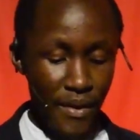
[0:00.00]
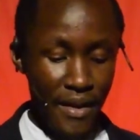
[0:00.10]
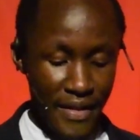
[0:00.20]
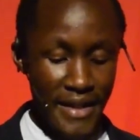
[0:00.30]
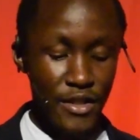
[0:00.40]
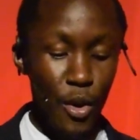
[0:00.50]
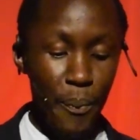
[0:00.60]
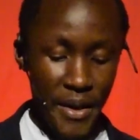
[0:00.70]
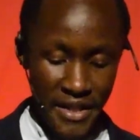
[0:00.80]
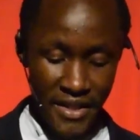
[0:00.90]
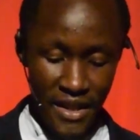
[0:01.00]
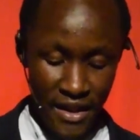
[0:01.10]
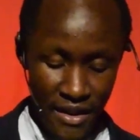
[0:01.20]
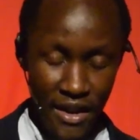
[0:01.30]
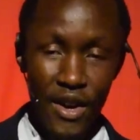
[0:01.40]
there's no pressure
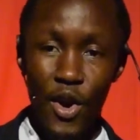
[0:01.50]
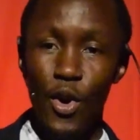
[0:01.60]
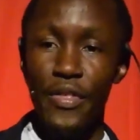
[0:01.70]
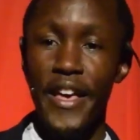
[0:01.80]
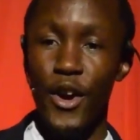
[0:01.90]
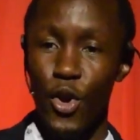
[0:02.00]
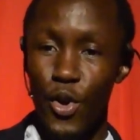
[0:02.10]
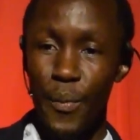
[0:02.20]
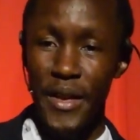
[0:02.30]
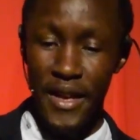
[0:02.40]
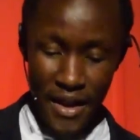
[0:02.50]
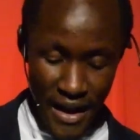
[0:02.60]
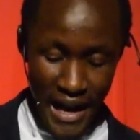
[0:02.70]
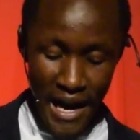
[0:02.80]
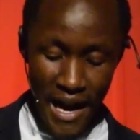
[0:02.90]
on the economy
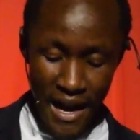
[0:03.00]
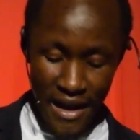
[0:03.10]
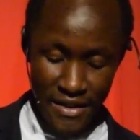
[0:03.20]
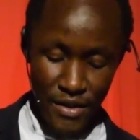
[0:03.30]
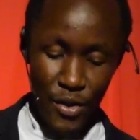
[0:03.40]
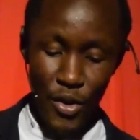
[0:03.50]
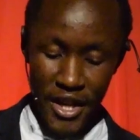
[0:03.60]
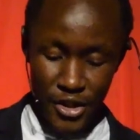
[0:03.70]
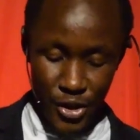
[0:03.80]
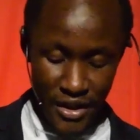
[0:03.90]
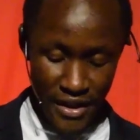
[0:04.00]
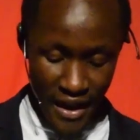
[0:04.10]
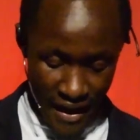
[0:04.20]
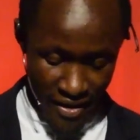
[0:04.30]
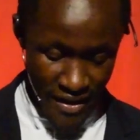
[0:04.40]
as occasioned
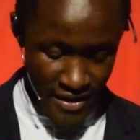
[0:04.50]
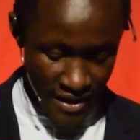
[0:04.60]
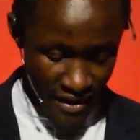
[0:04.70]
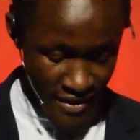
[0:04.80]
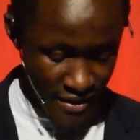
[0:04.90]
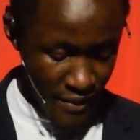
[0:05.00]
in this case.